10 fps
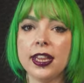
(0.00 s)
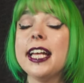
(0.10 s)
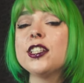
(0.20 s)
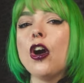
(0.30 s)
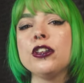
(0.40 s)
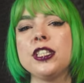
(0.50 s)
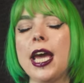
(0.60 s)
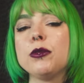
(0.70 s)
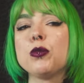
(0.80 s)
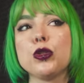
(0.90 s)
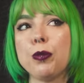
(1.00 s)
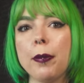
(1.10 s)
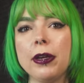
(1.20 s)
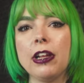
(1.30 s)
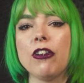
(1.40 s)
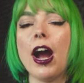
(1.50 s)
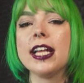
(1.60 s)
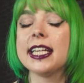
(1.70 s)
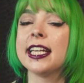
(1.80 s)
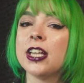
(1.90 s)
This concept was
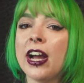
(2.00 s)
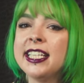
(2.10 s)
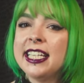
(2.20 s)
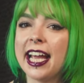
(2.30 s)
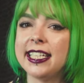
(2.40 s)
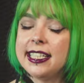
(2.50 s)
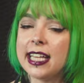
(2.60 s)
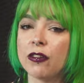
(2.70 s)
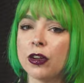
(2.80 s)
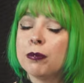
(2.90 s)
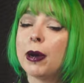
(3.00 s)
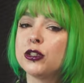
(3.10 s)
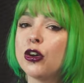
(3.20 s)
popularised in 1987 by